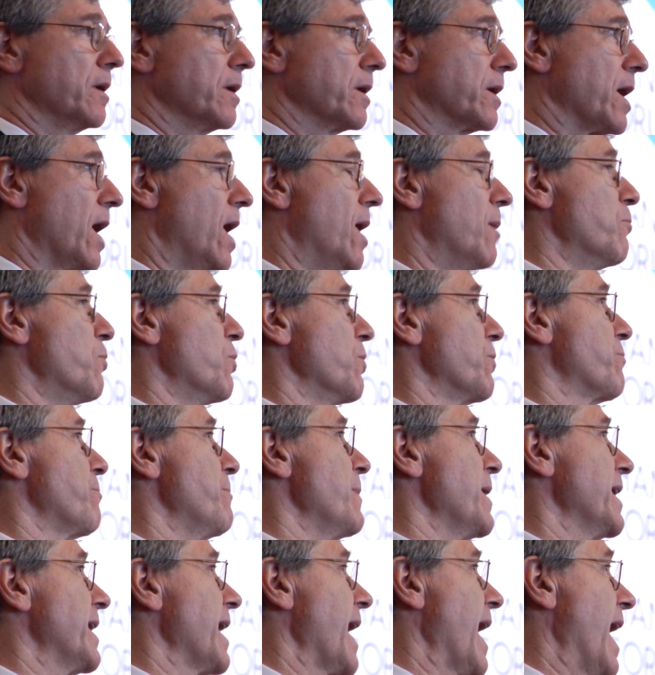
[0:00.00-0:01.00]
Come with
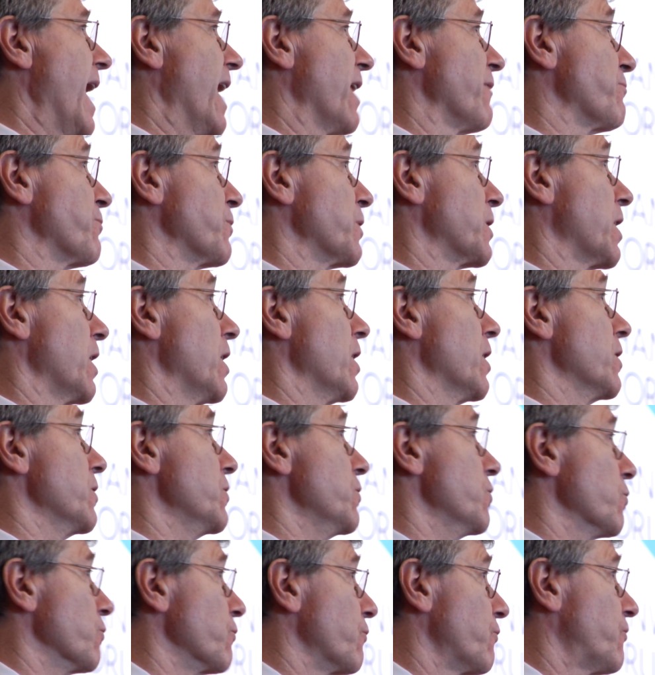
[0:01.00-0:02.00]
me to Africa,
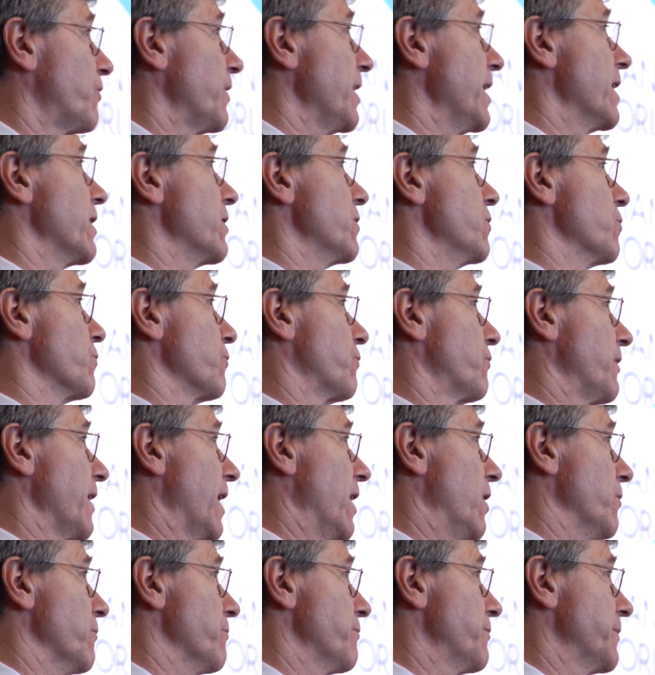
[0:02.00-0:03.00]
you'll see it
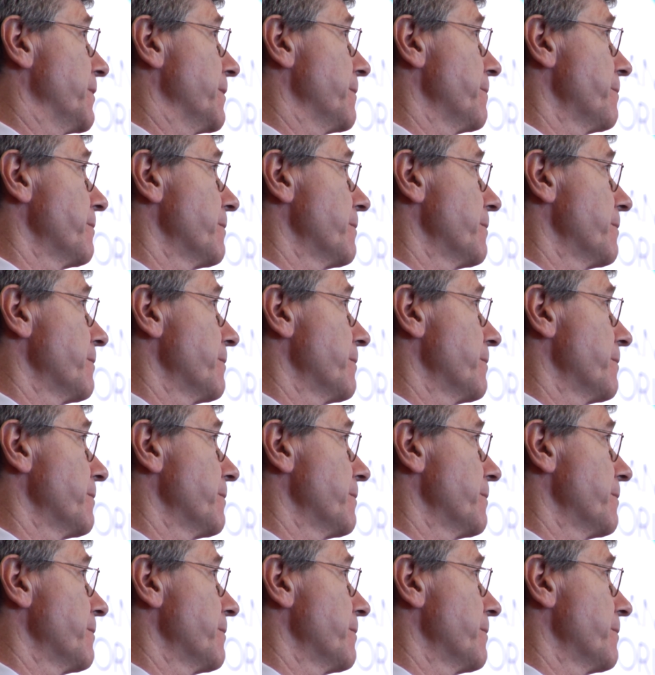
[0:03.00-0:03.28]
yourself.